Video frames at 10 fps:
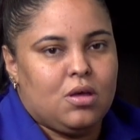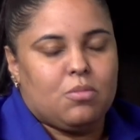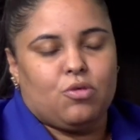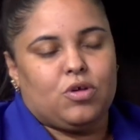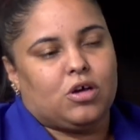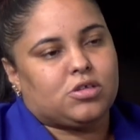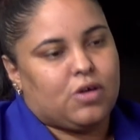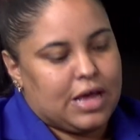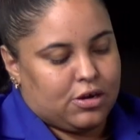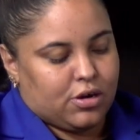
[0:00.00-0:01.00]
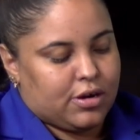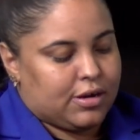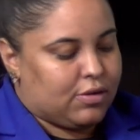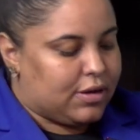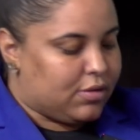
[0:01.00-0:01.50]
but we also had
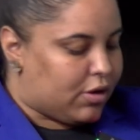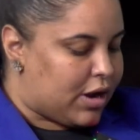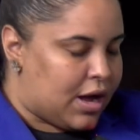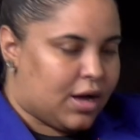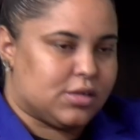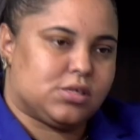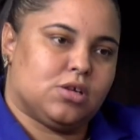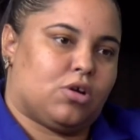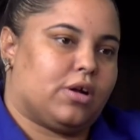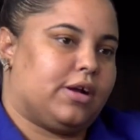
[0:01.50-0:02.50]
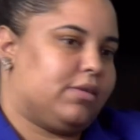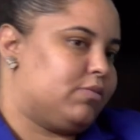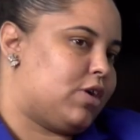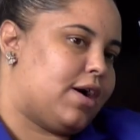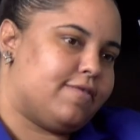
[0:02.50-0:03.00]
our aunts and our
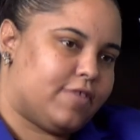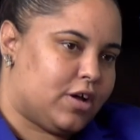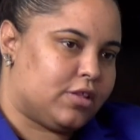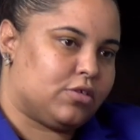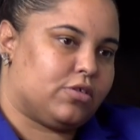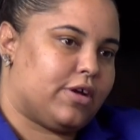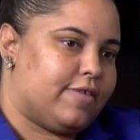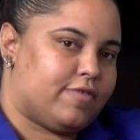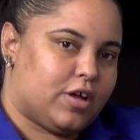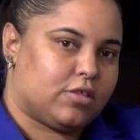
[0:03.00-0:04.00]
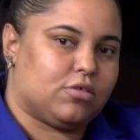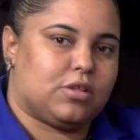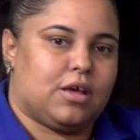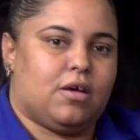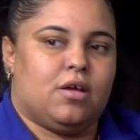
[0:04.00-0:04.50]
grandfather
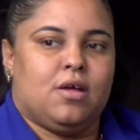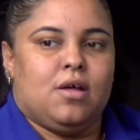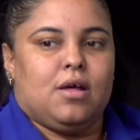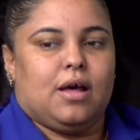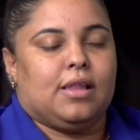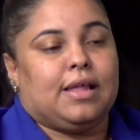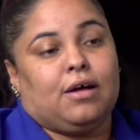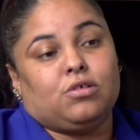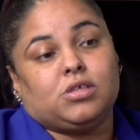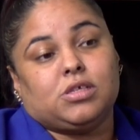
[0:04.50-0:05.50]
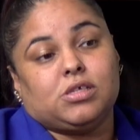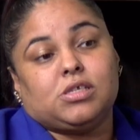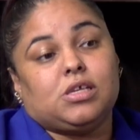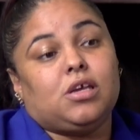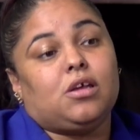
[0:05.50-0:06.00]
that allowed us to
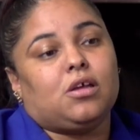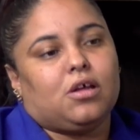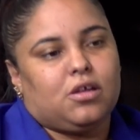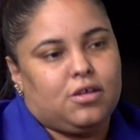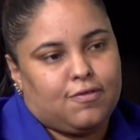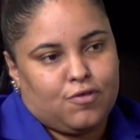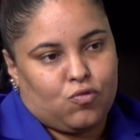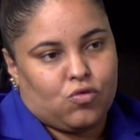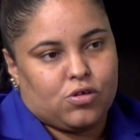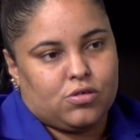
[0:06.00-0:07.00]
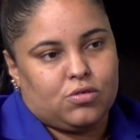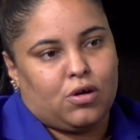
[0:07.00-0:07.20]
see a different world.